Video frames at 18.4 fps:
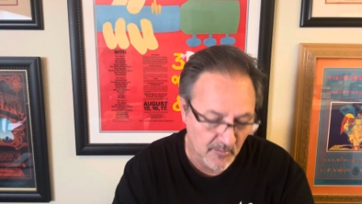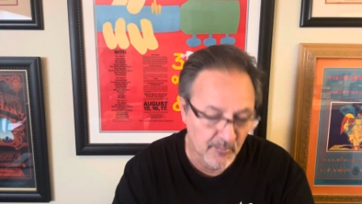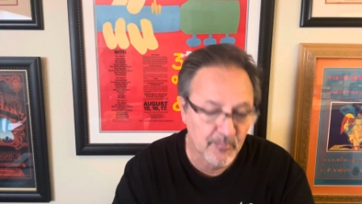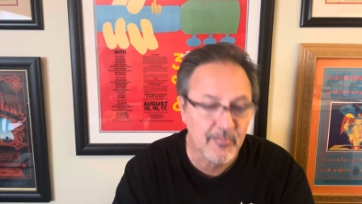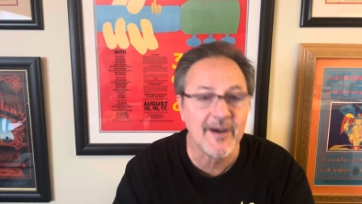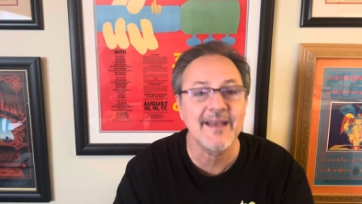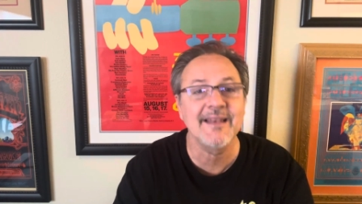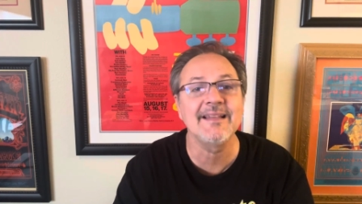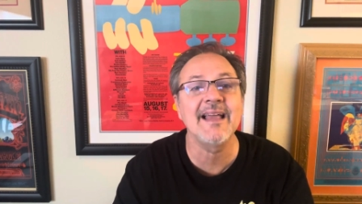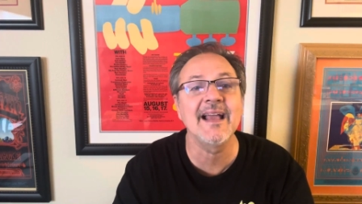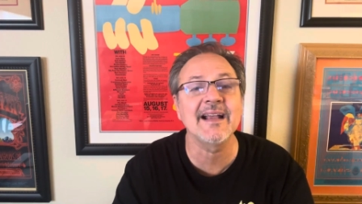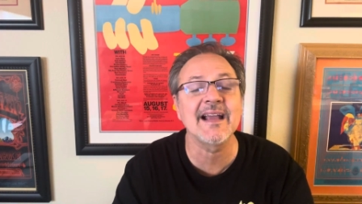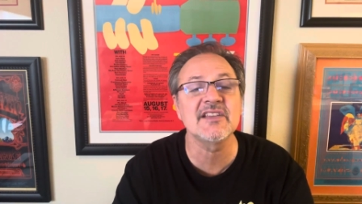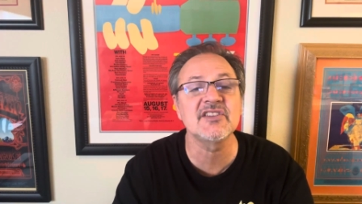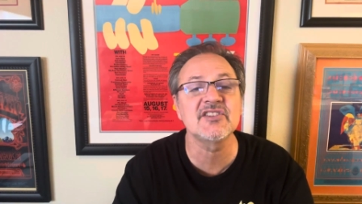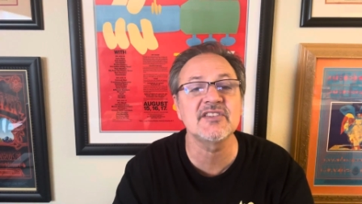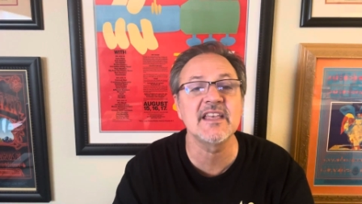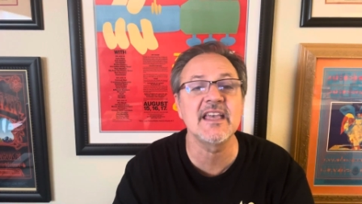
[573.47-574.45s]
But like
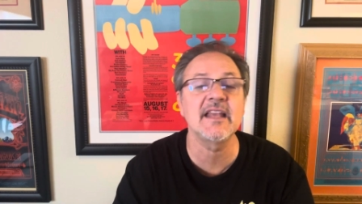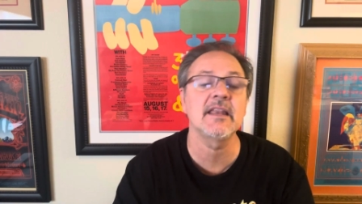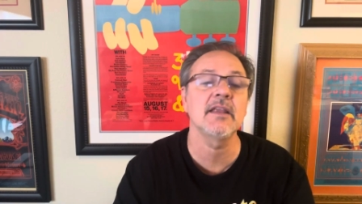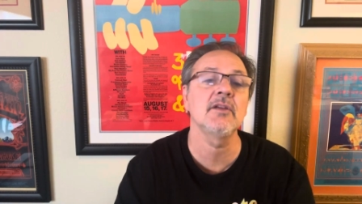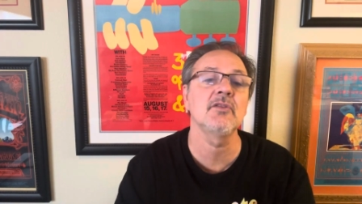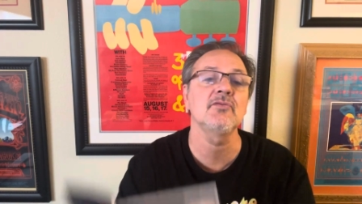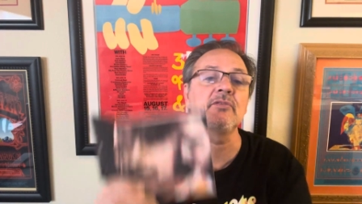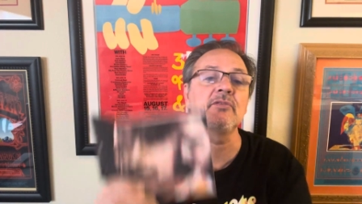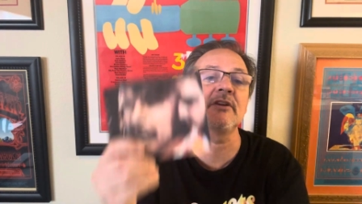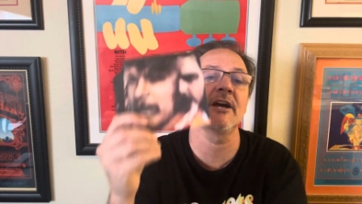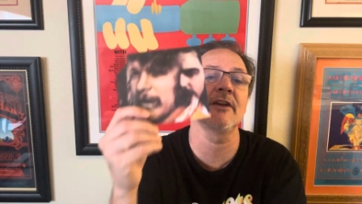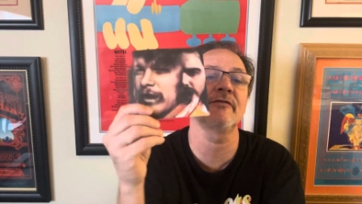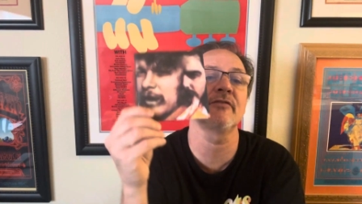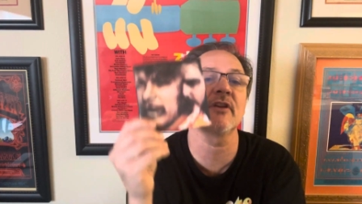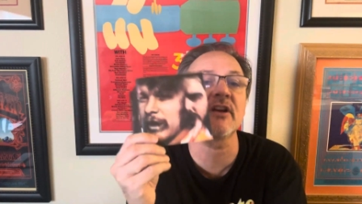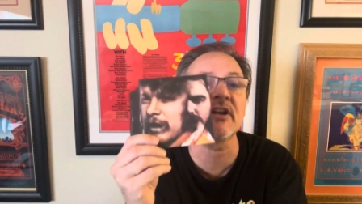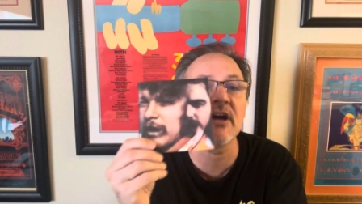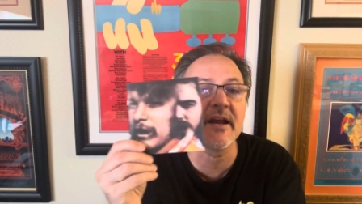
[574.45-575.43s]
I said, cut
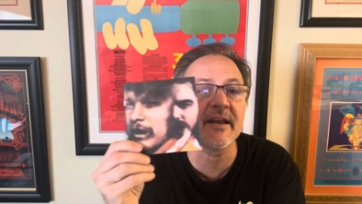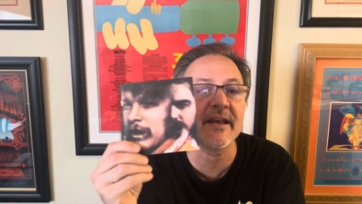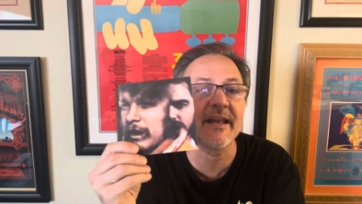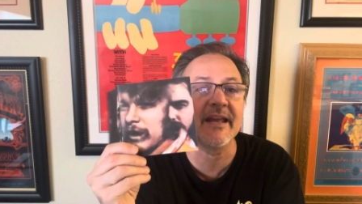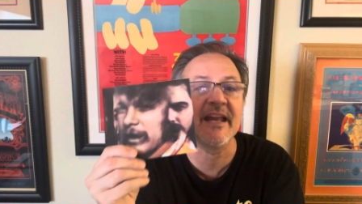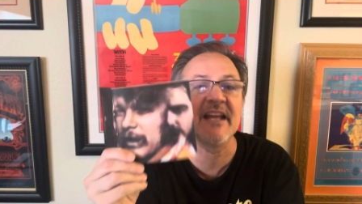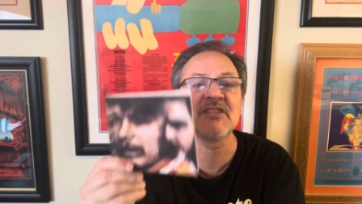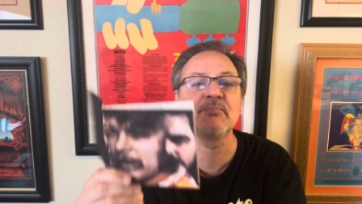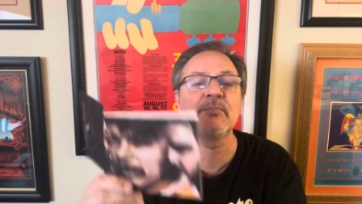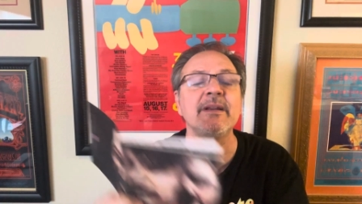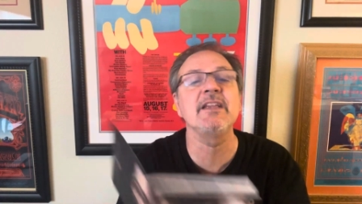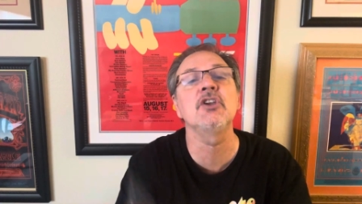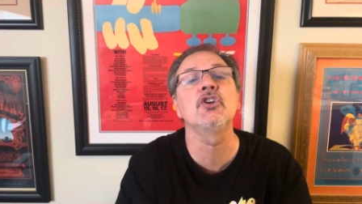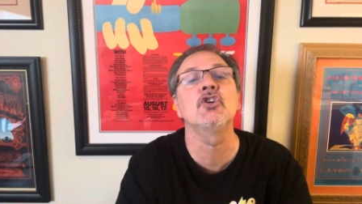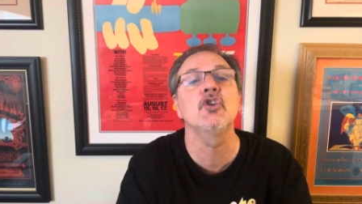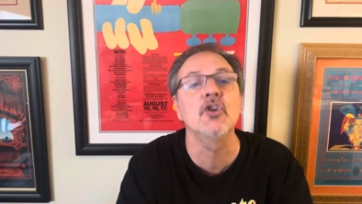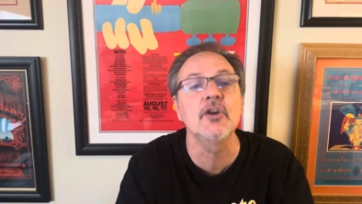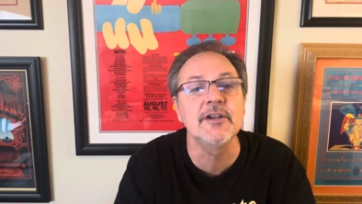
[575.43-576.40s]
for cut, it's pretty
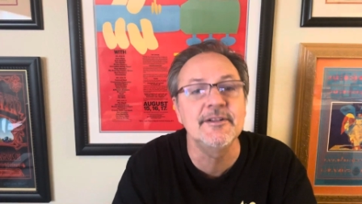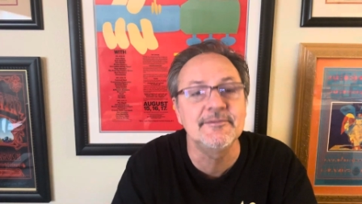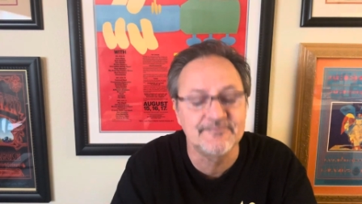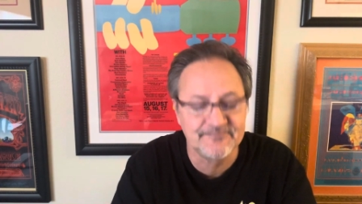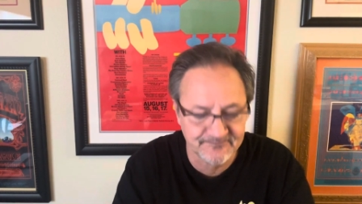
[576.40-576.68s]
good.